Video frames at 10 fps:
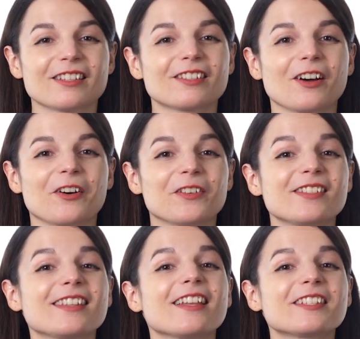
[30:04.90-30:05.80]
So,
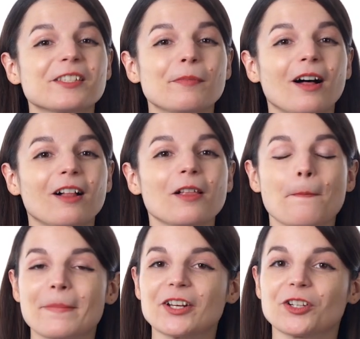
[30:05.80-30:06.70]
set a small,
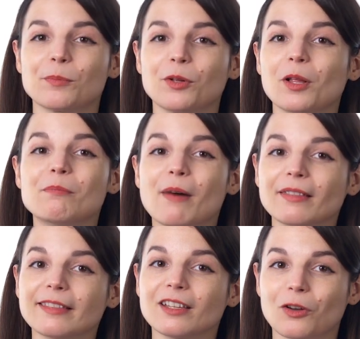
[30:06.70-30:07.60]
measurable,
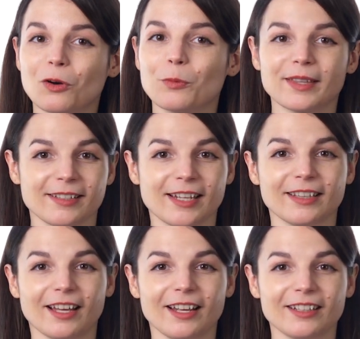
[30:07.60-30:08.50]
monthly goal with a
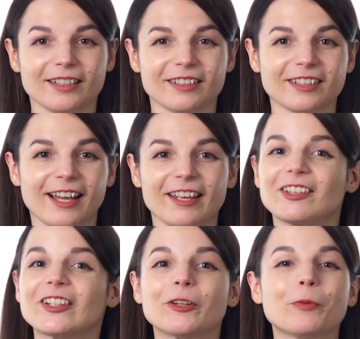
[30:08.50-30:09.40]
deadline, like
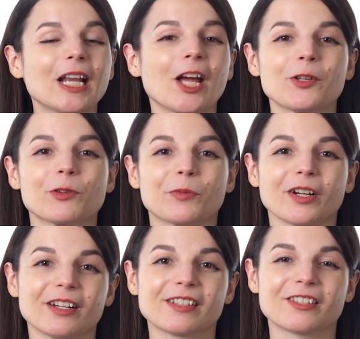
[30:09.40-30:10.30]
learn 100
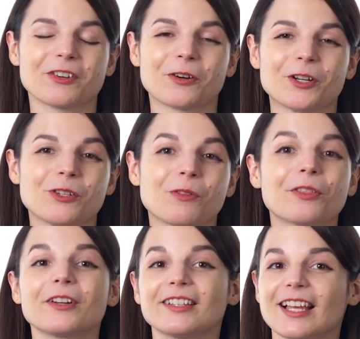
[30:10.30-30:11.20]
words or do
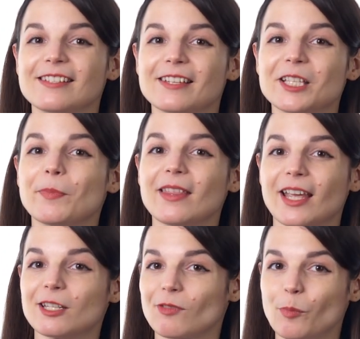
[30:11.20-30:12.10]
30 lessons by the
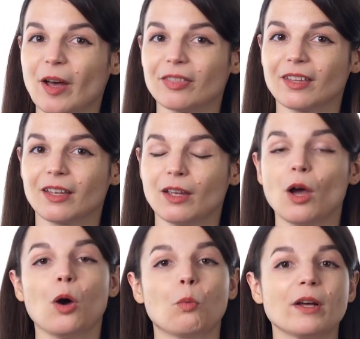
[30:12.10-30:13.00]
end of the month.
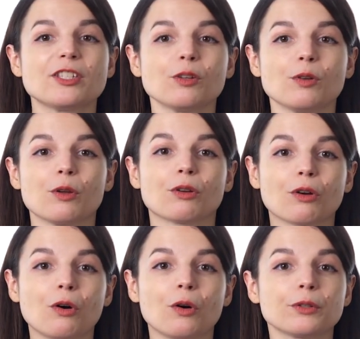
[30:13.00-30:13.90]
Once you know your
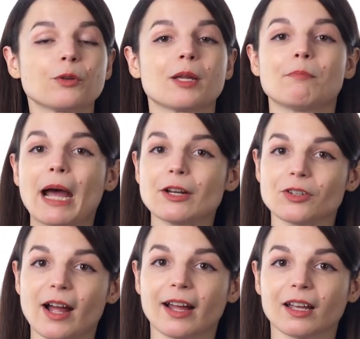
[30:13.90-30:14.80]
goal, you can
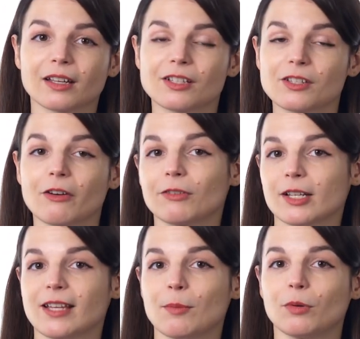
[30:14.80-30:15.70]
backtrack. So, for
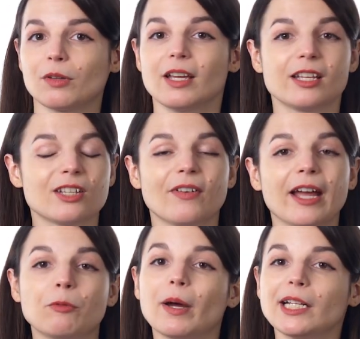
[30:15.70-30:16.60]
example,
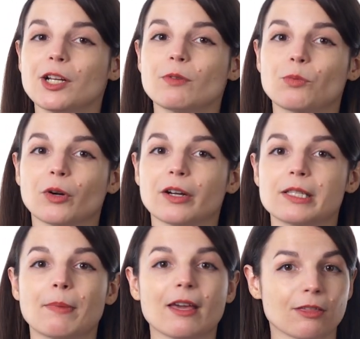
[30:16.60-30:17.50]
divide 100 words
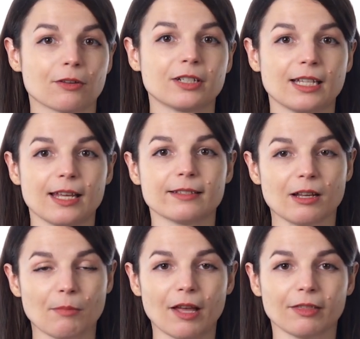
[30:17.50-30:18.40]
by 30 days in a
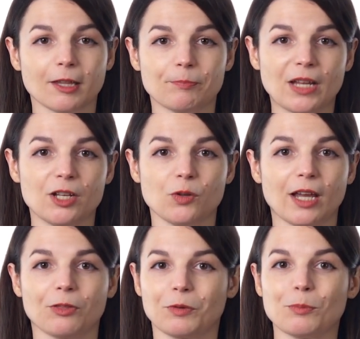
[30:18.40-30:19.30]
month, and you
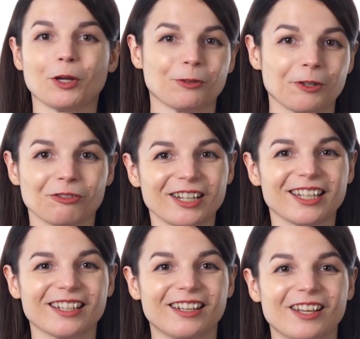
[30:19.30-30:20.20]
get 3.33.